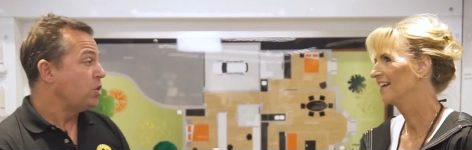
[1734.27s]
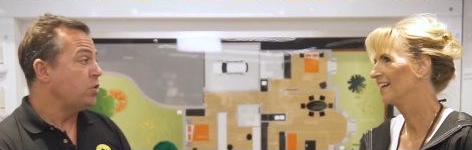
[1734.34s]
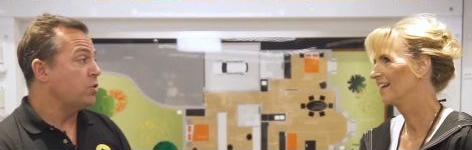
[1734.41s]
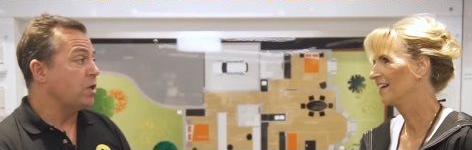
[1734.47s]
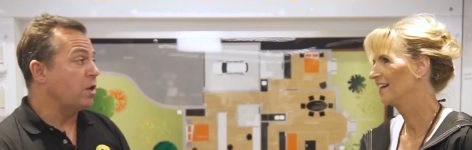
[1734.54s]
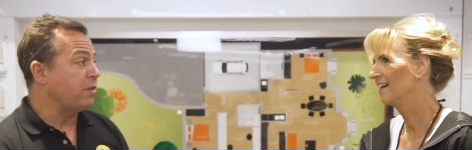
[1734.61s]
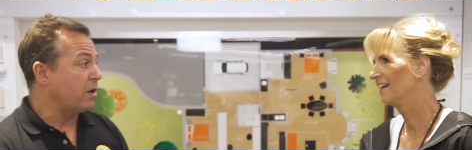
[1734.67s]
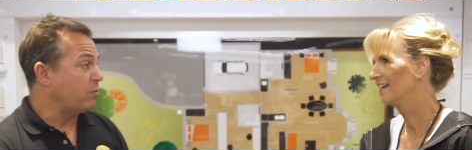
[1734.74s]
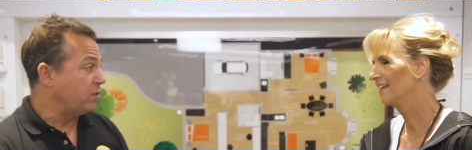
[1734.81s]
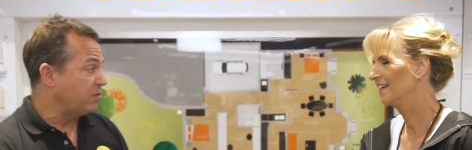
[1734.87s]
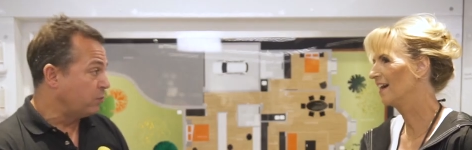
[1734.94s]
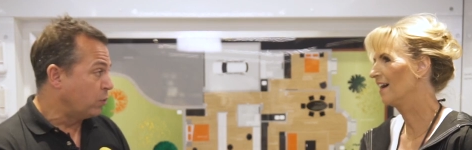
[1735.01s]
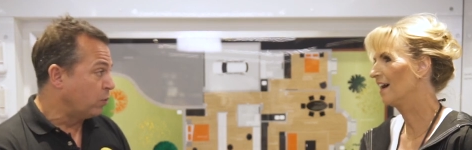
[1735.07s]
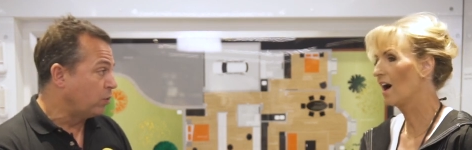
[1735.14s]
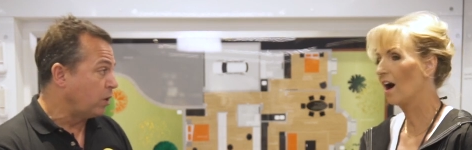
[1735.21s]
Speaker 1: You know that
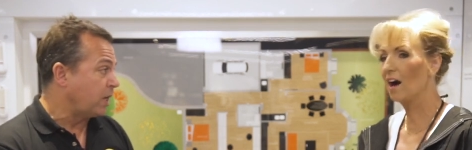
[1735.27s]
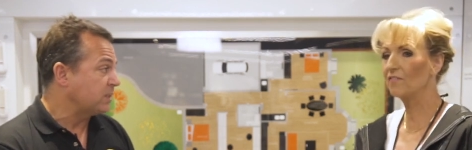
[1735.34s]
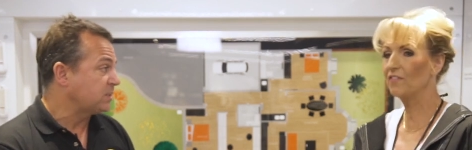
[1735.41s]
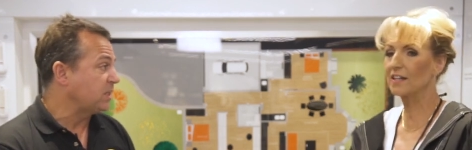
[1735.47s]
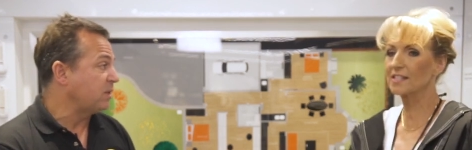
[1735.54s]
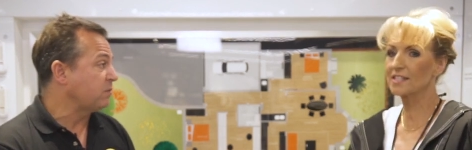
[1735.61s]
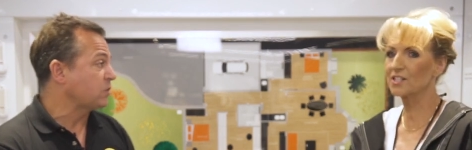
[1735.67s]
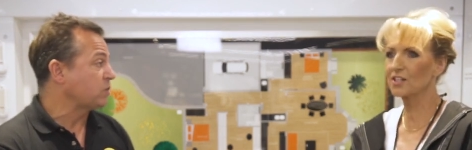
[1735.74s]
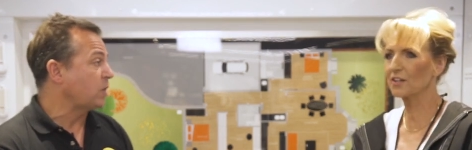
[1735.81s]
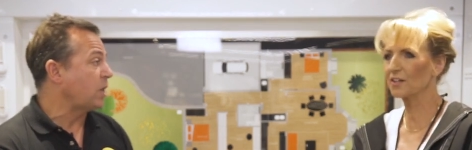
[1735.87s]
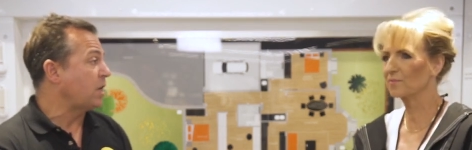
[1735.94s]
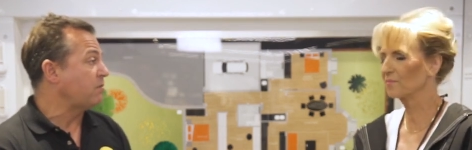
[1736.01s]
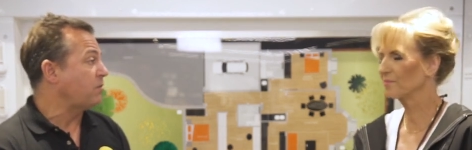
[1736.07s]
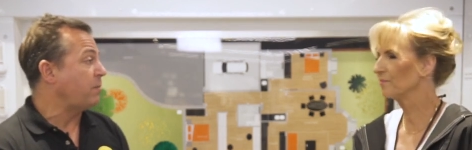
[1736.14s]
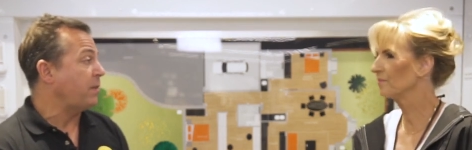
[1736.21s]
with yeah, wall lights either
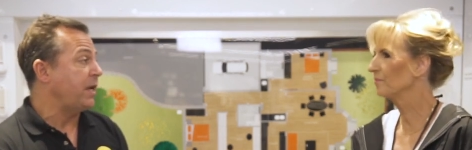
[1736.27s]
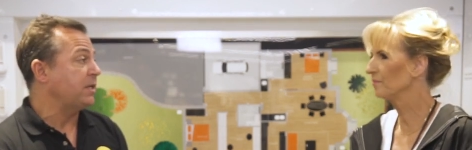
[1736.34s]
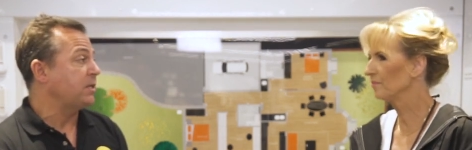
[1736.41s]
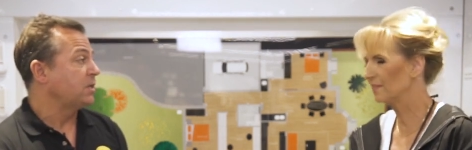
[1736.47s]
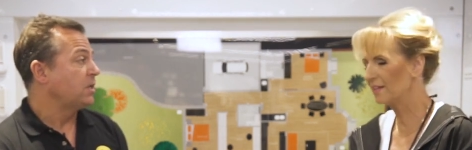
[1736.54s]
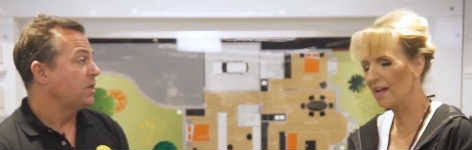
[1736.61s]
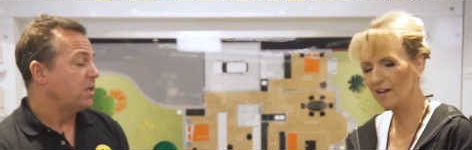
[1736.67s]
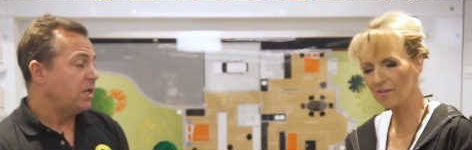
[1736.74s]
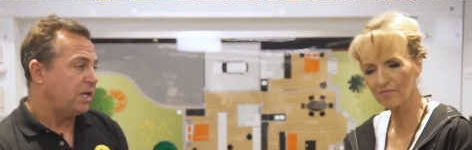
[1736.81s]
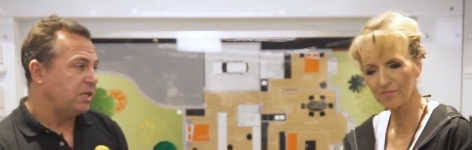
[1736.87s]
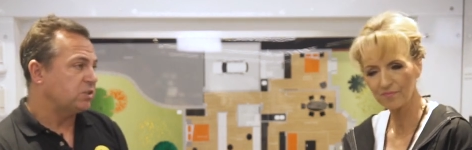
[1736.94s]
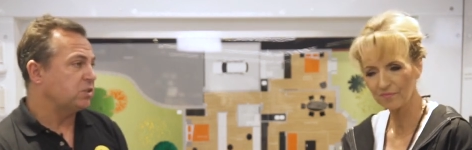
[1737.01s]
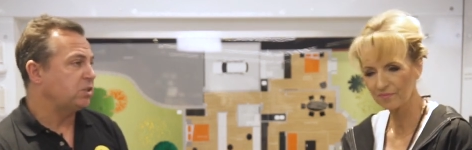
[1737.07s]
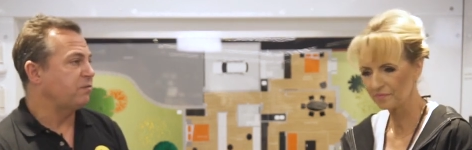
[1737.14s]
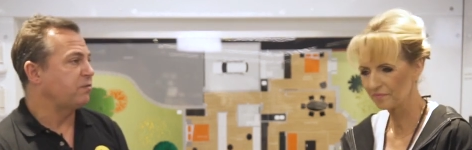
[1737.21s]
side of a bed. Yeah.
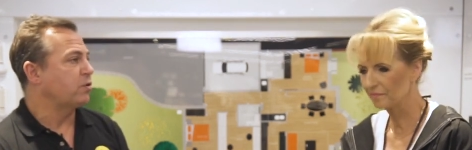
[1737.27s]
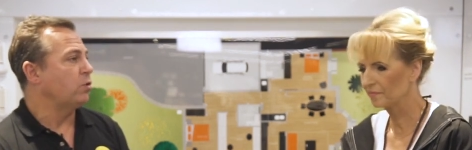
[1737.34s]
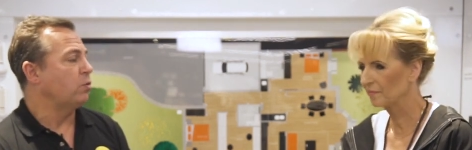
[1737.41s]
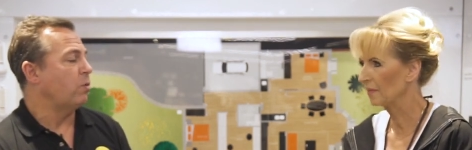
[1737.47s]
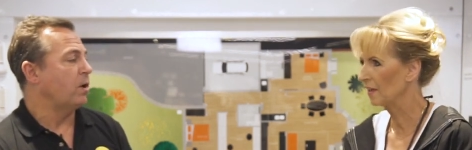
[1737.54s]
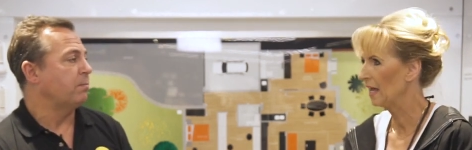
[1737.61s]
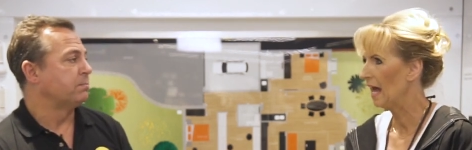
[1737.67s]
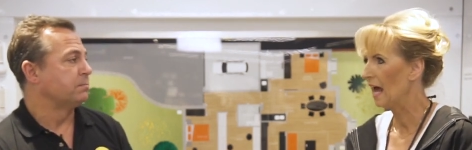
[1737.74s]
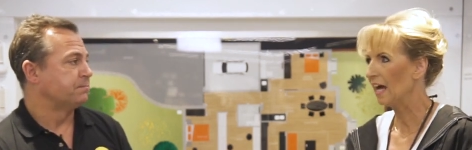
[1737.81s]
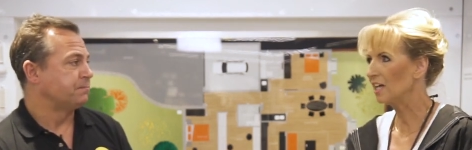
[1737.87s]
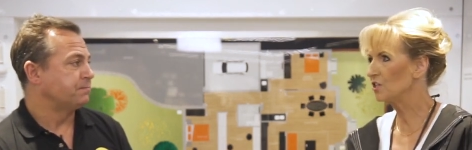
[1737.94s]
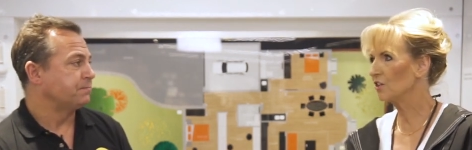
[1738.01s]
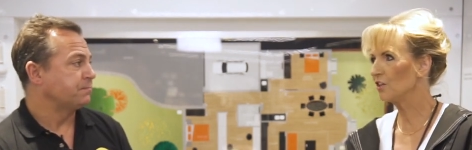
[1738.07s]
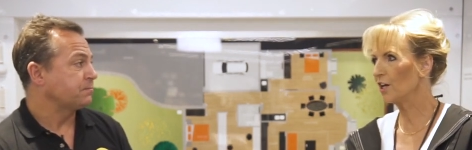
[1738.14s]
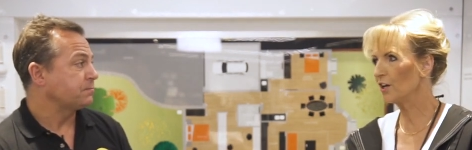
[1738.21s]
It's a difficult one.
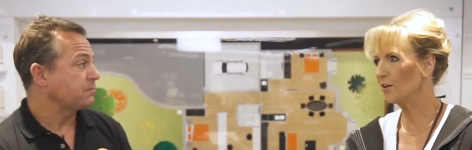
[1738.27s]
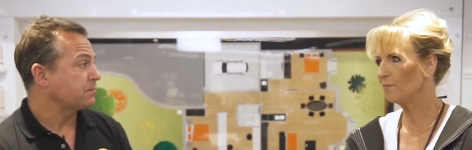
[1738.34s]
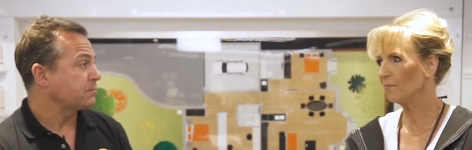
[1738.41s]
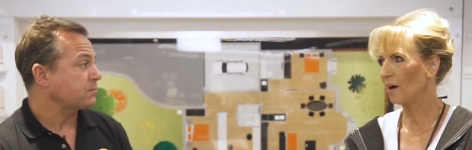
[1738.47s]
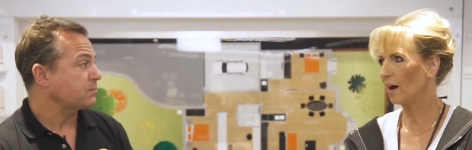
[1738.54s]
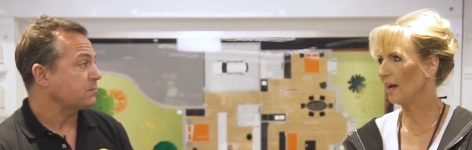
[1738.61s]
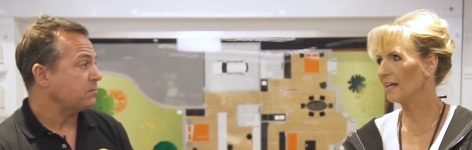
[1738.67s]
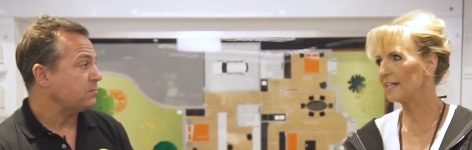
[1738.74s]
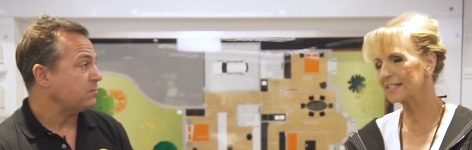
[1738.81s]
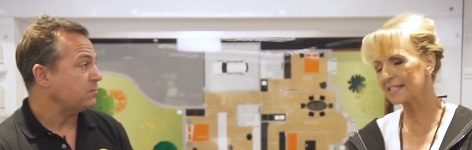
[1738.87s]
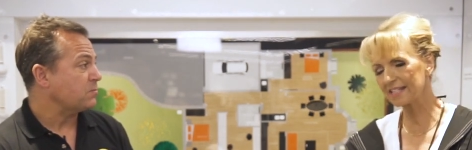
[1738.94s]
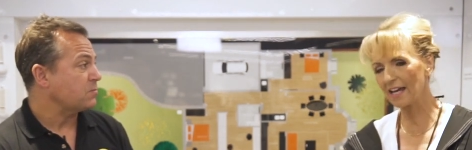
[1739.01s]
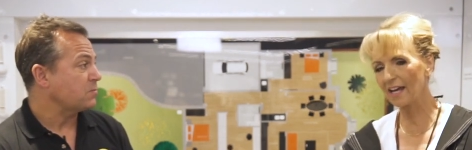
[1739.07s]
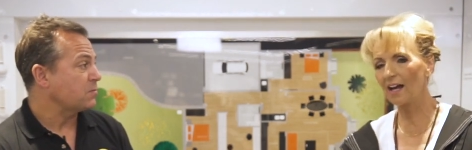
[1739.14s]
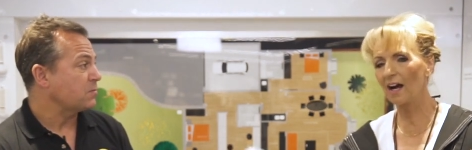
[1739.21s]
Speaker 2: And you know, I hate
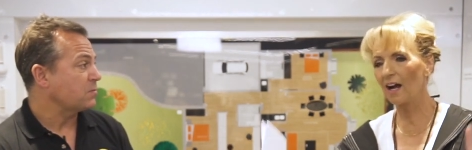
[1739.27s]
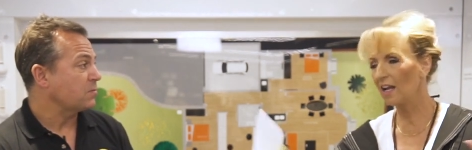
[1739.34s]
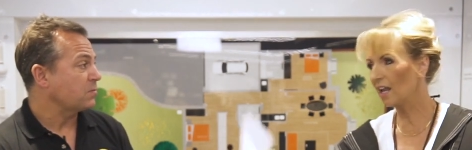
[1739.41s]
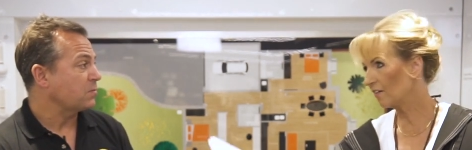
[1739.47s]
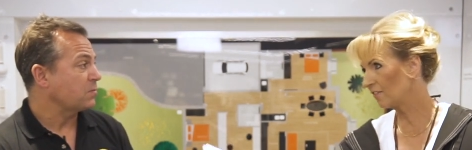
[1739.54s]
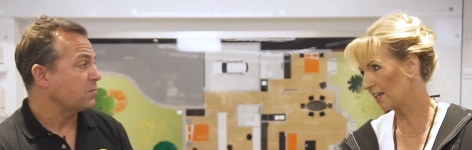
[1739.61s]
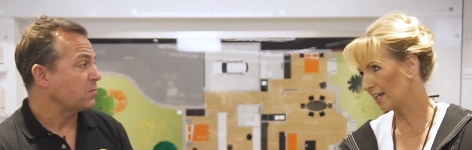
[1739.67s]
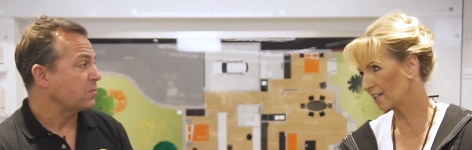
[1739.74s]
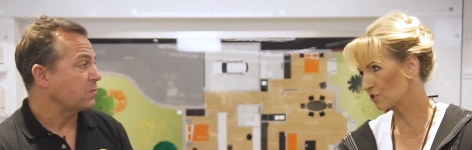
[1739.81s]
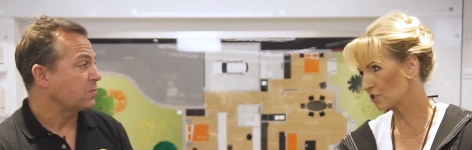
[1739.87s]
to say it, I love electric